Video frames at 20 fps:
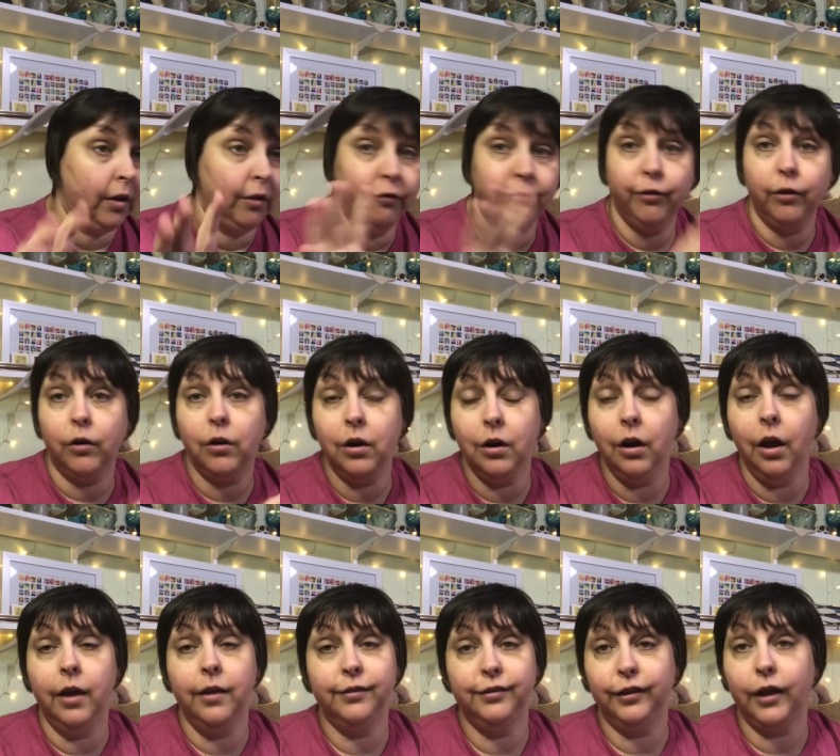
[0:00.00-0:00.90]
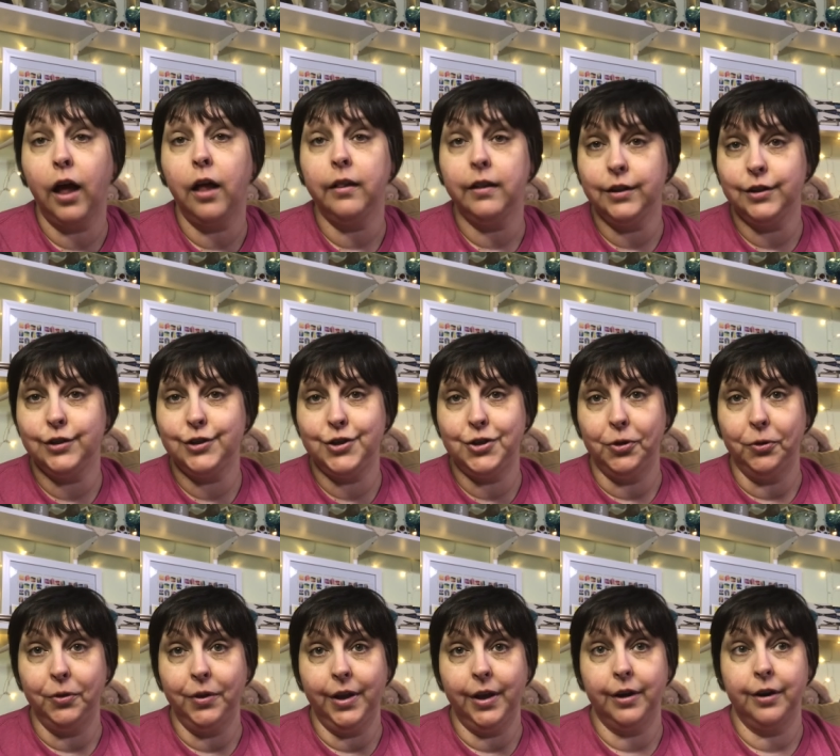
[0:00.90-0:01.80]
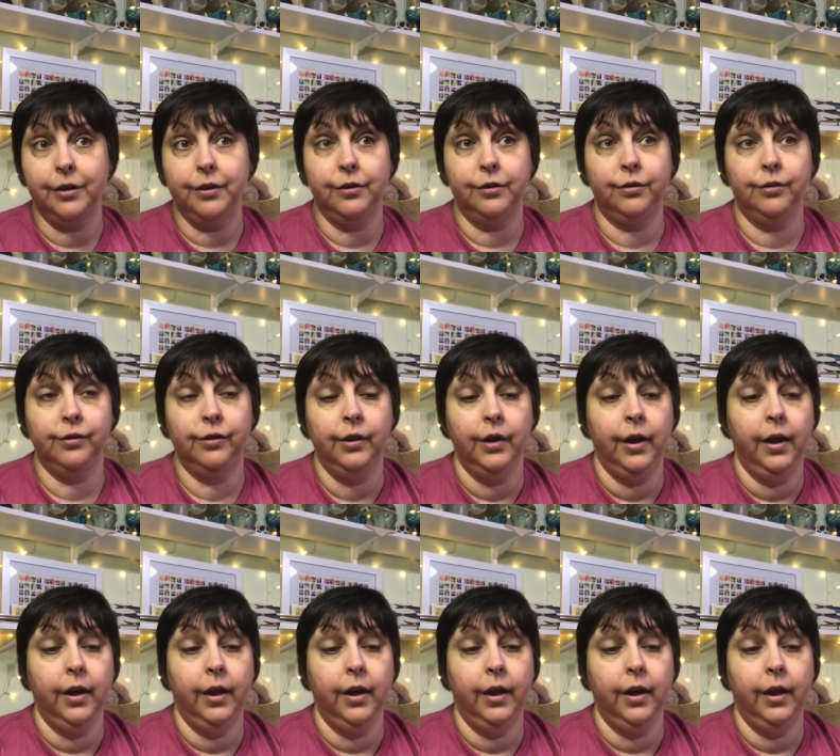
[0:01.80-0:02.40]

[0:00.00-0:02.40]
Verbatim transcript: for a solid two years,